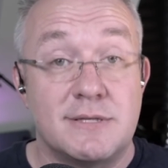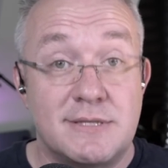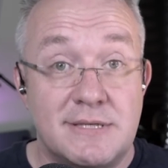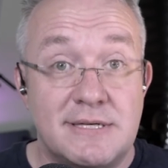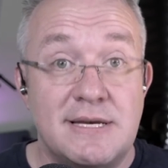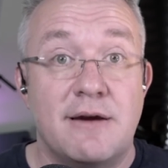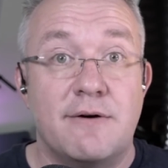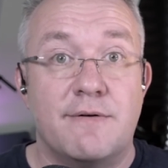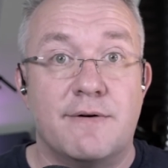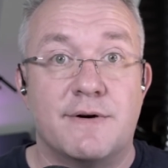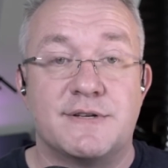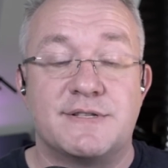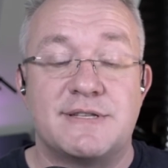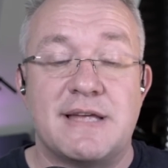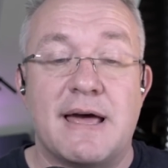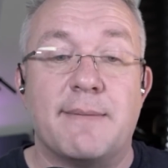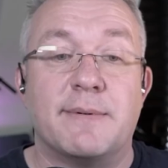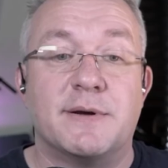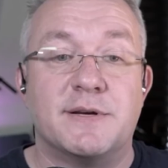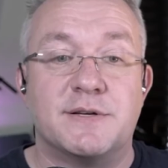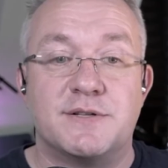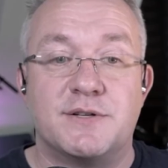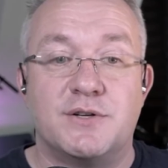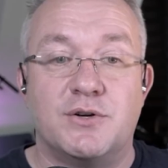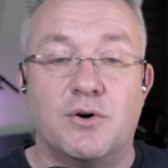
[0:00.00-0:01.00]
serious
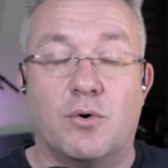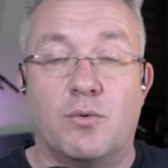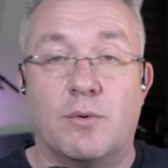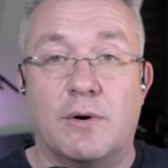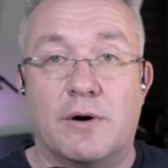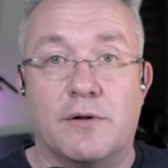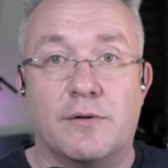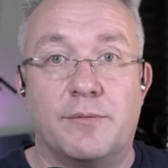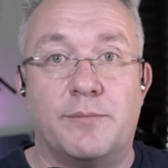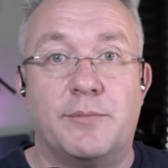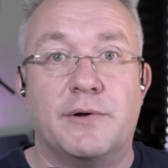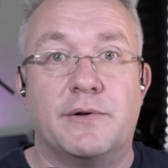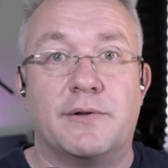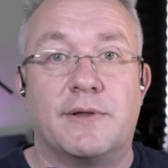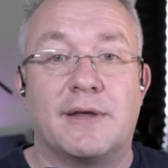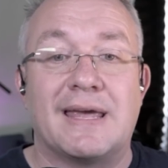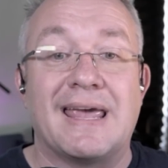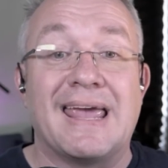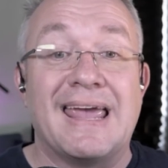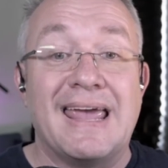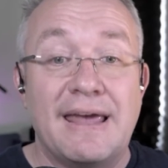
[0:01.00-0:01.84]
damage to your wealth building